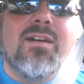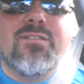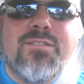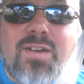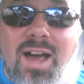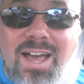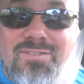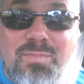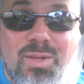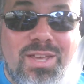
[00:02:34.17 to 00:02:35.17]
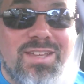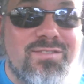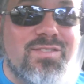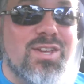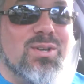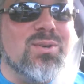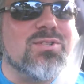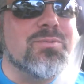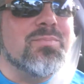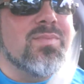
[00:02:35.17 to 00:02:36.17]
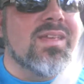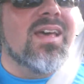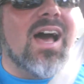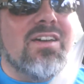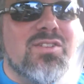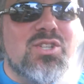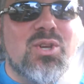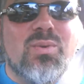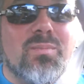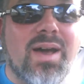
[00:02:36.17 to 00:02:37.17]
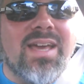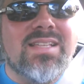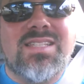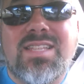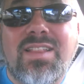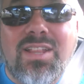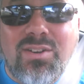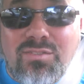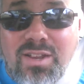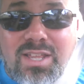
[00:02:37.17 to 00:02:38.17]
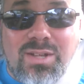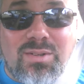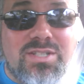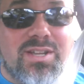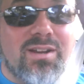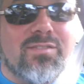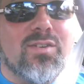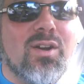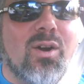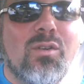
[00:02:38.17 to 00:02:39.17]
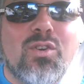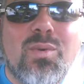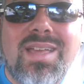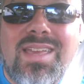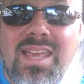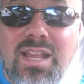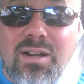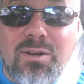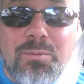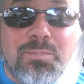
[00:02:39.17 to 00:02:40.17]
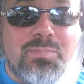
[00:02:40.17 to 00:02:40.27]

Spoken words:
5 million views. I've been doing my silly little videos here for over a year.